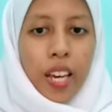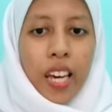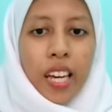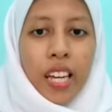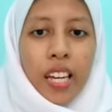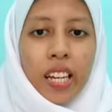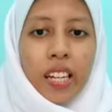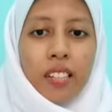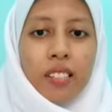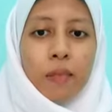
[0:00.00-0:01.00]
It
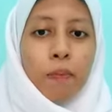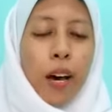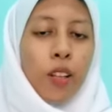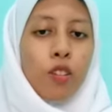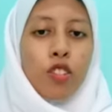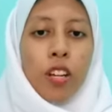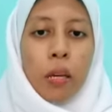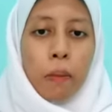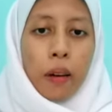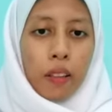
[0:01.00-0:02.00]
is
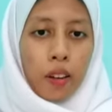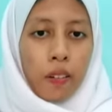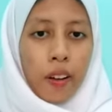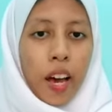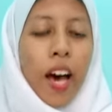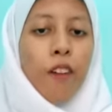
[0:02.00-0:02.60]
pathogenic bacteria,